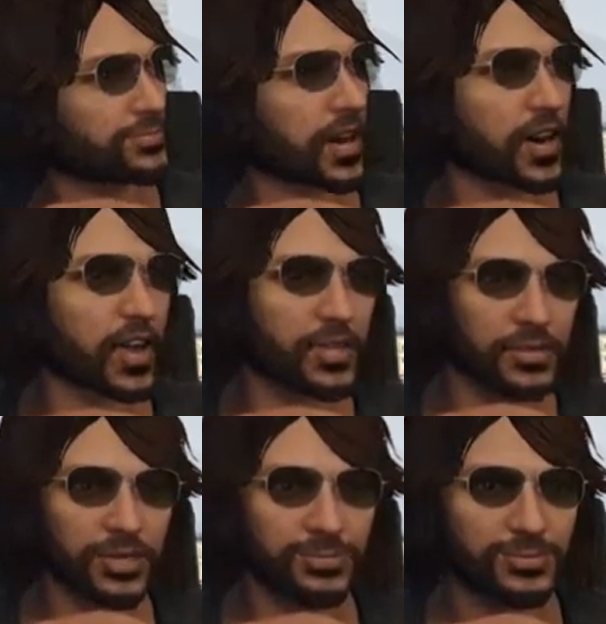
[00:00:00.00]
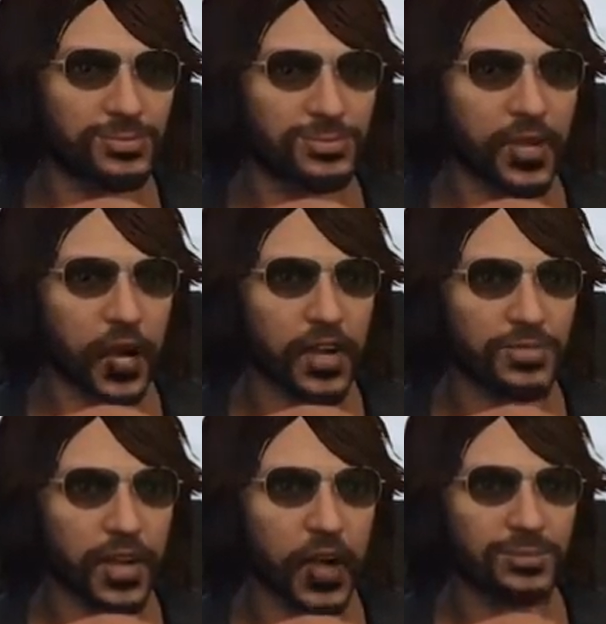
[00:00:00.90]
So, I'm
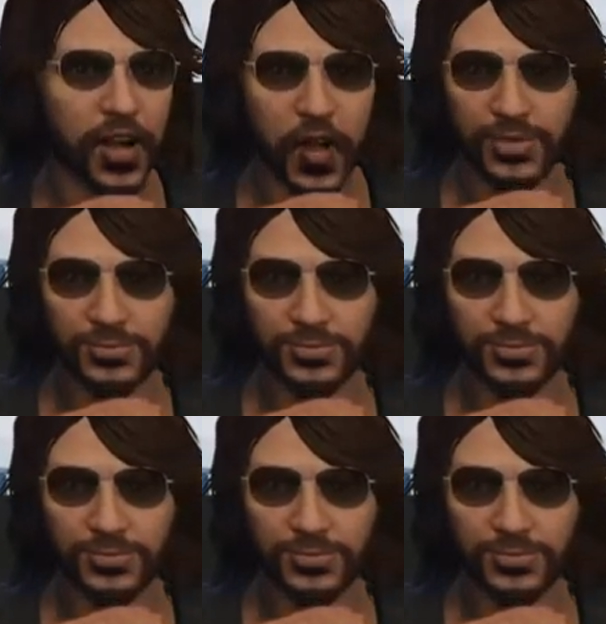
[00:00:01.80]
not going to